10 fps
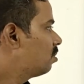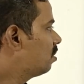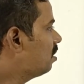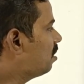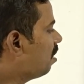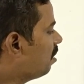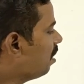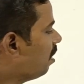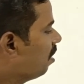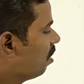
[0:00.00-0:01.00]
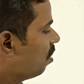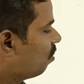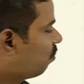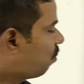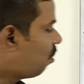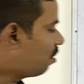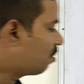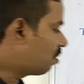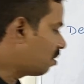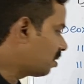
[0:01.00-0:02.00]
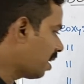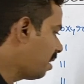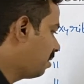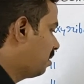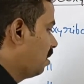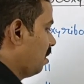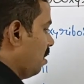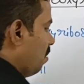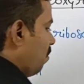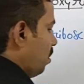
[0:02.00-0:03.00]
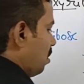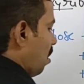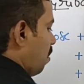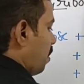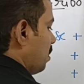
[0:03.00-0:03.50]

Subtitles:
So these are the four nucleosides which are